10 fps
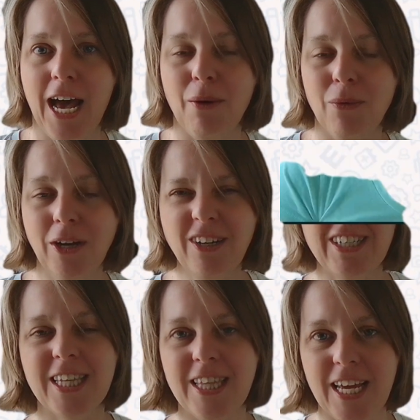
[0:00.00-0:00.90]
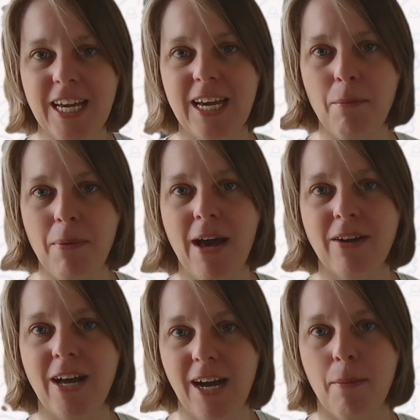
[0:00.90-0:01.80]
I want you to think
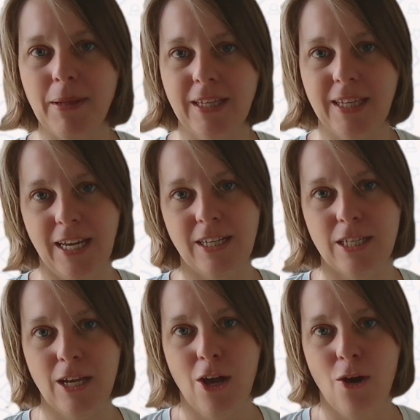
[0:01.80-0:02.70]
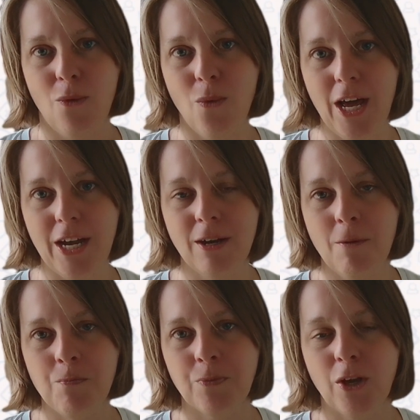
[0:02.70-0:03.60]
about a couple of things.
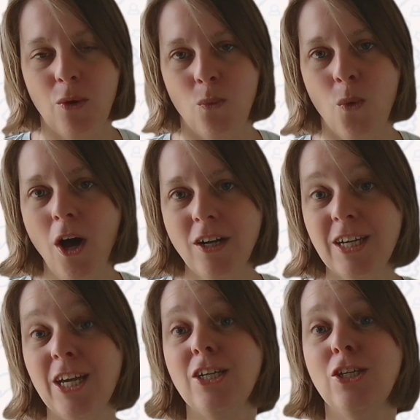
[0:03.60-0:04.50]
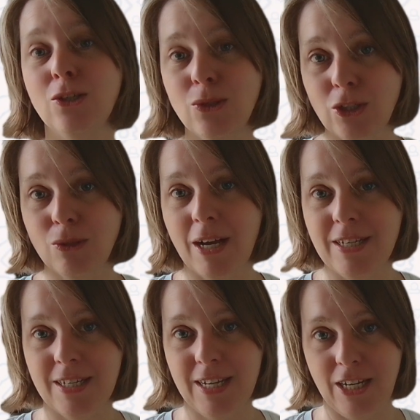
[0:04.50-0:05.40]
One, what can you do as
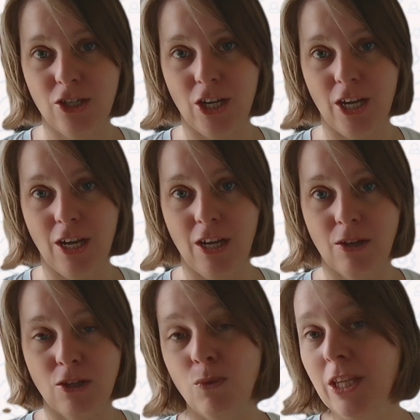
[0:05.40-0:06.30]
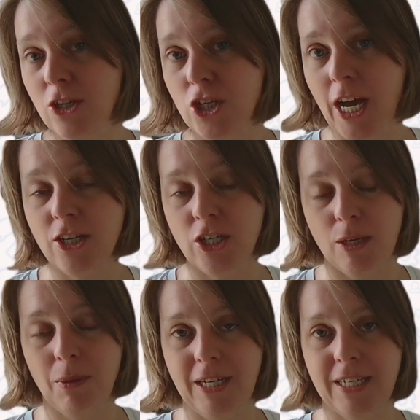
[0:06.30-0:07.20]
a teacher with Chat
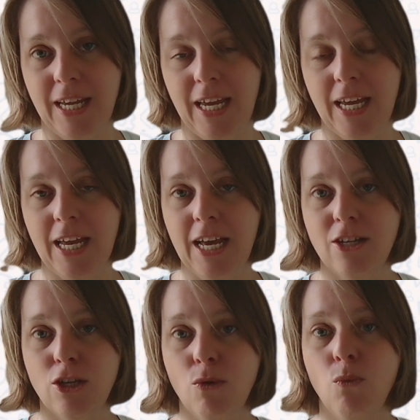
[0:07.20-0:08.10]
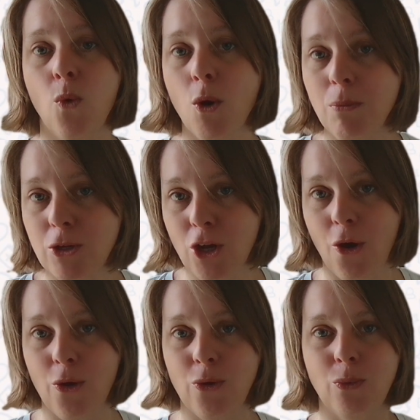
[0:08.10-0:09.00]
GPT to warm the
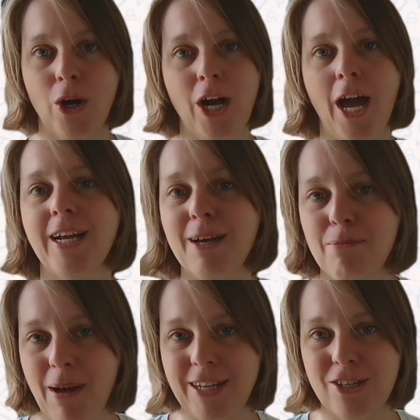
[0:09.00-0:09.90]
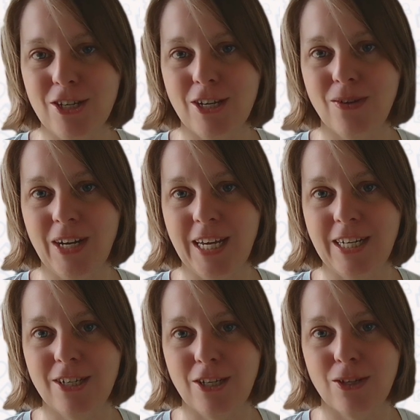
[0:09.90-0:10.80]
tone? What kind of commands do you
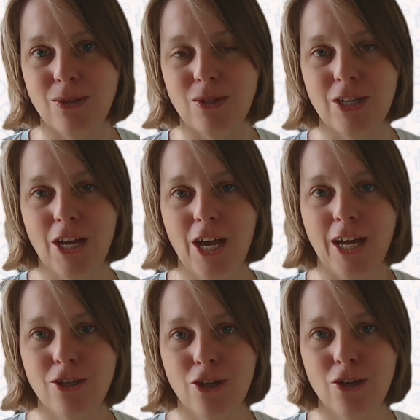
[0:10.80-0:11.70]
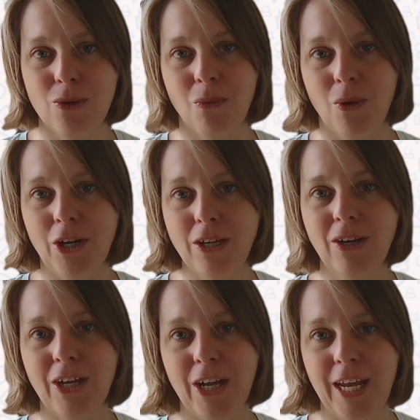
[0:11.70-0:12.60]
need to use? And two, what are you
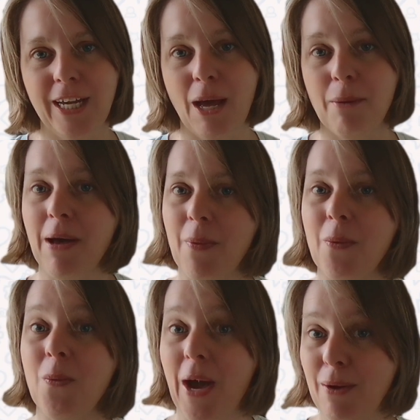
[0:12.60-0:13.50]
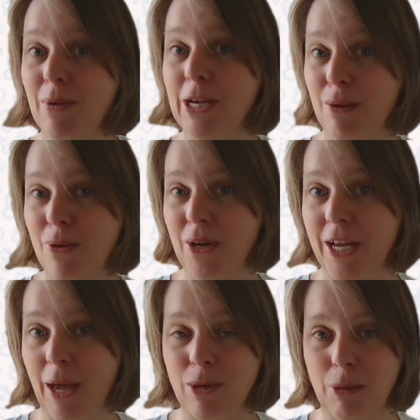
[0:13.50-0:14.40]
learning about the way we
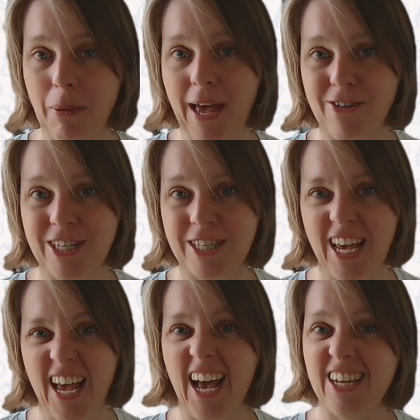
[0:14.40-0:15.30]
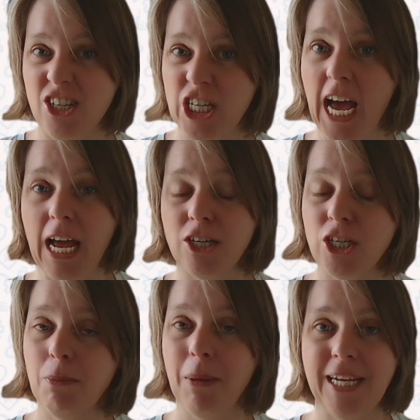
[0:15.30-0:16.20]
communicate with parents as Chat
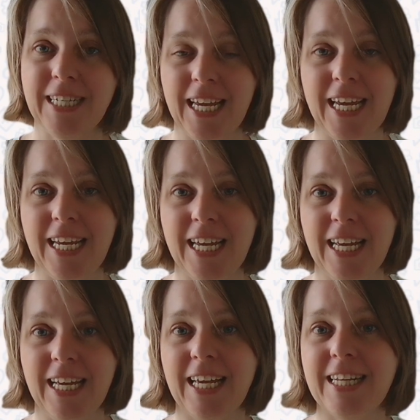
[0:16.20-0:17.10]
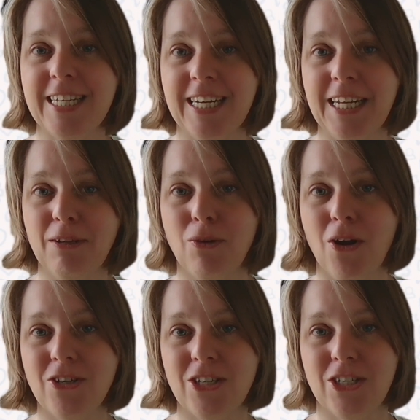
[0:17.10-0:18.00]
GPT gets it a little
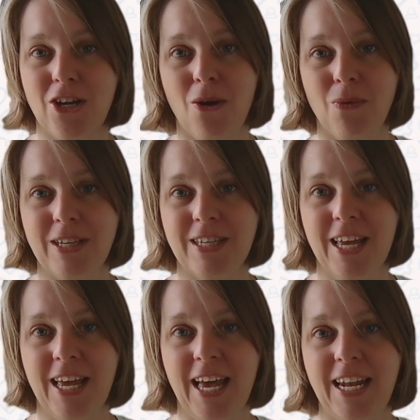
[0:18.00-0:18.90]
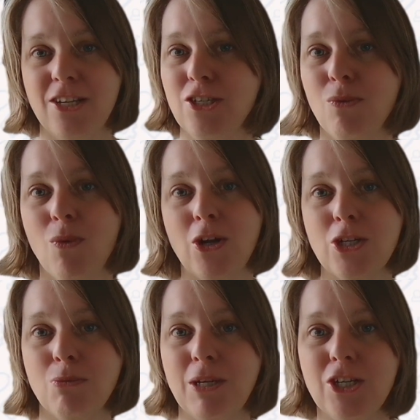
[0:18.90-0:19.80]
wrong to start with? And as you
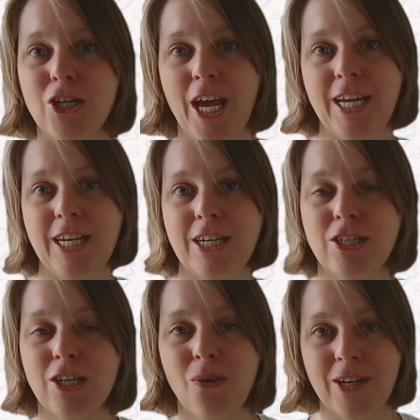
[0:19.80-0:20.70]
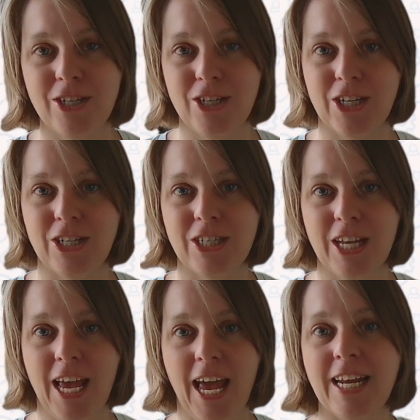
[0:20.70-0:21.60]
watch me change the questions
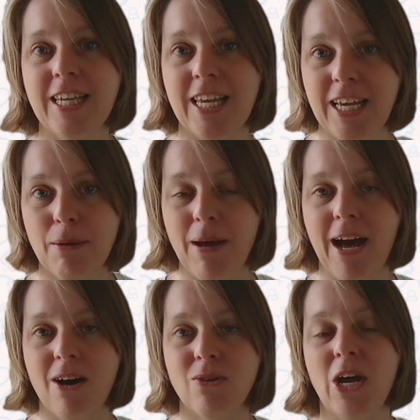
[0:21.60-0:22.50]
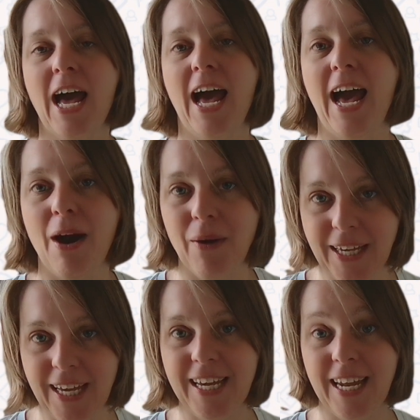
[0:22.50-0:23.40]
and think about how I
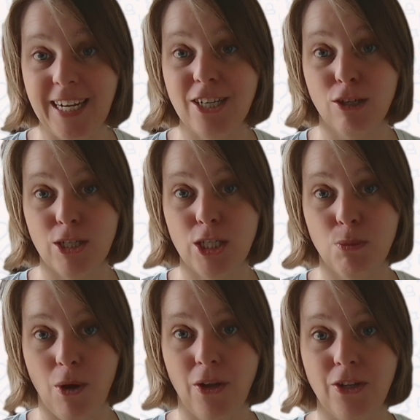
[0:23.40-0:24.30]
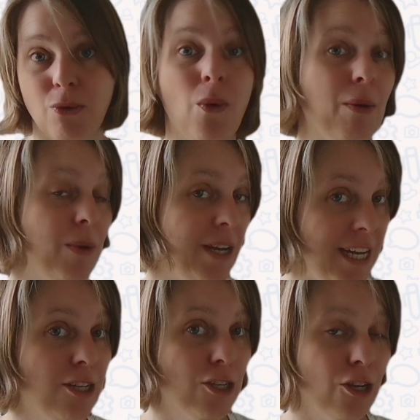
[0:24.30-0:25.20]
can get it to respond the way we
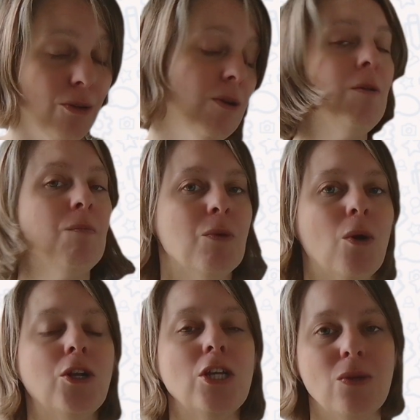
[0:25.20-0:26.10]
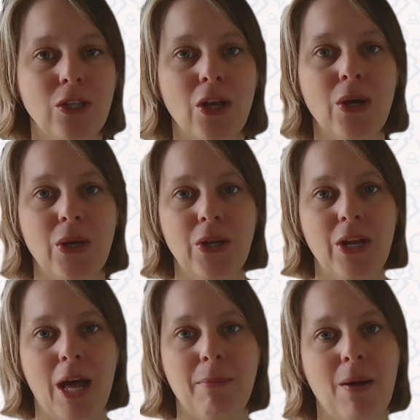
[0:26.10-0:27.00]
need to, what do you
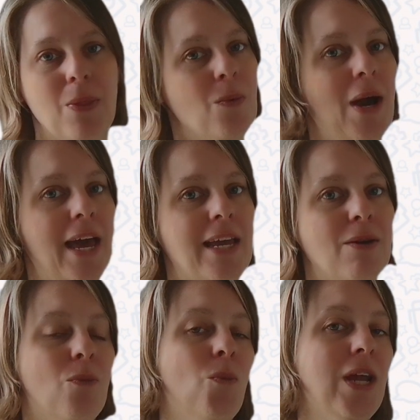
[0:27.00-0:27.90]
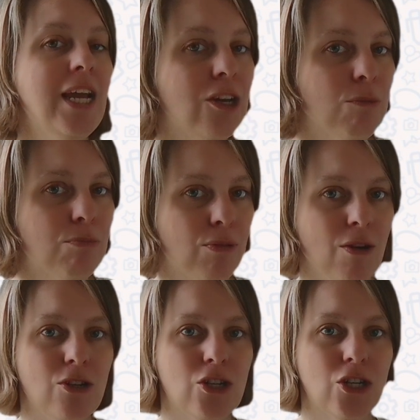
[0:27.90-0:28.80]
learn about the way we could
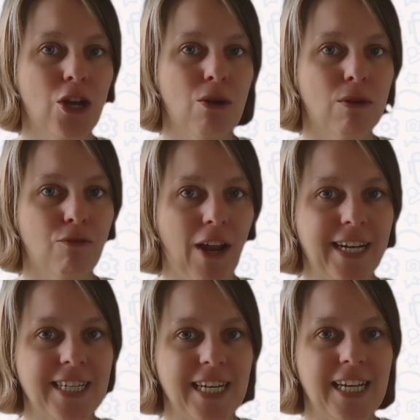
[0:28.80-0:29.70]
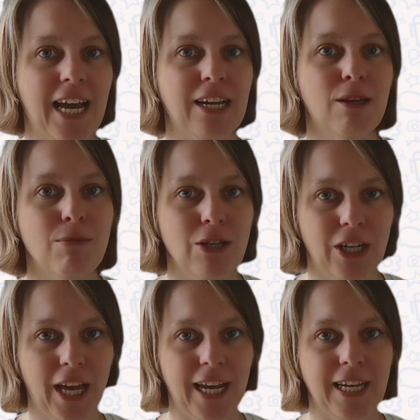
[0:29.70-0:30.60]
approach reflecting and
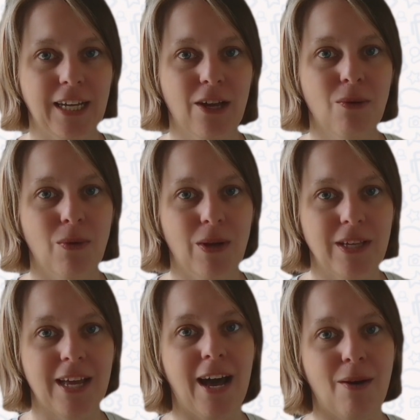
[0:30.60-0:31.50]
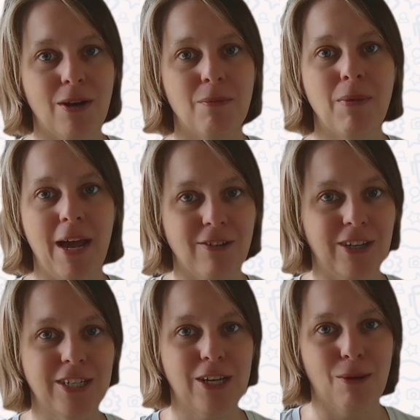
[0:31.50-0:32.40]
communicating with our
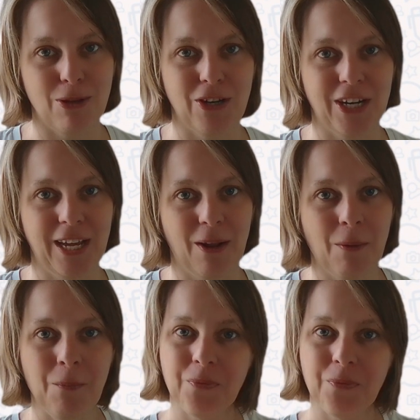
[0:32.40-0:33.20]
parent community?